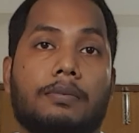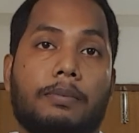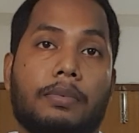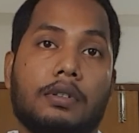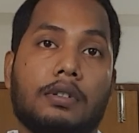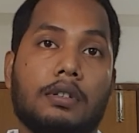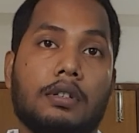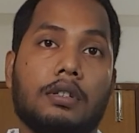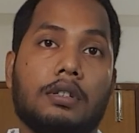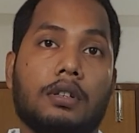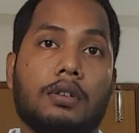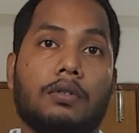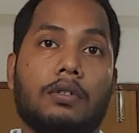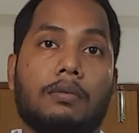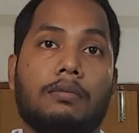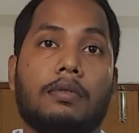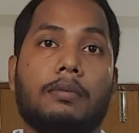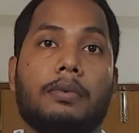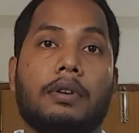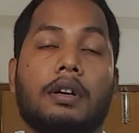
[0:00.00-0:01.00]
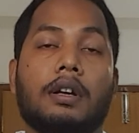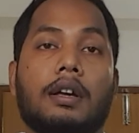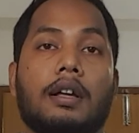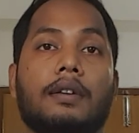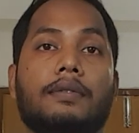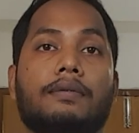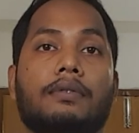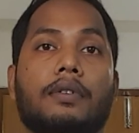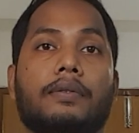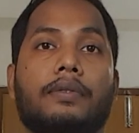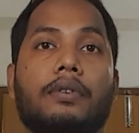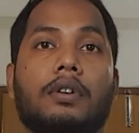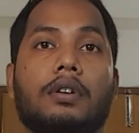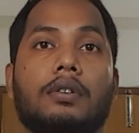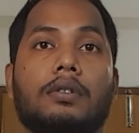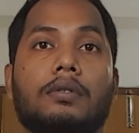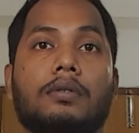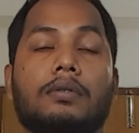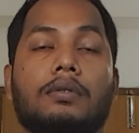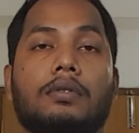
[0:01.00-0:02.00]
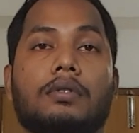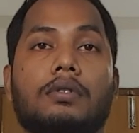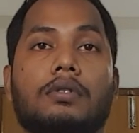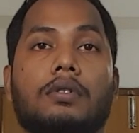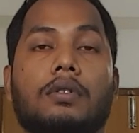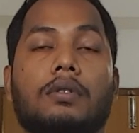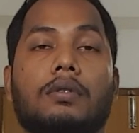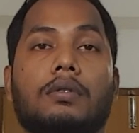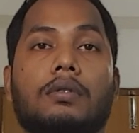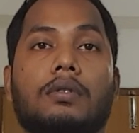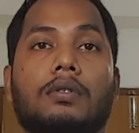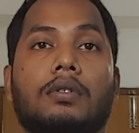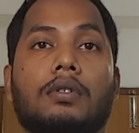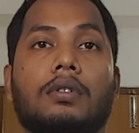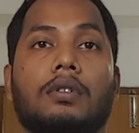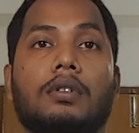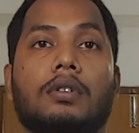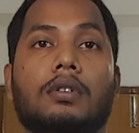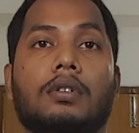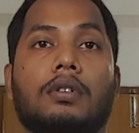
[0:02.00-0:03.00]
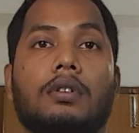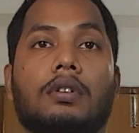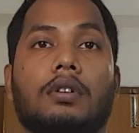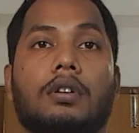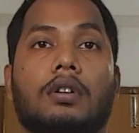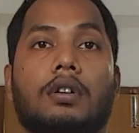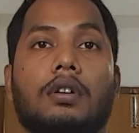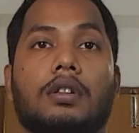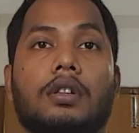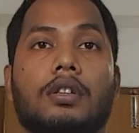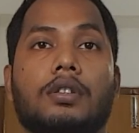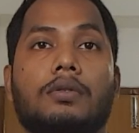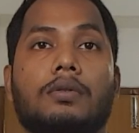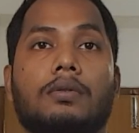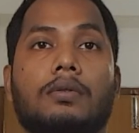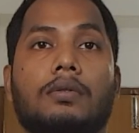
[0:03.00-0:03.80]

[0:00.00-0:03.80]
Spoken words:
presentation will be very helpful for you. So this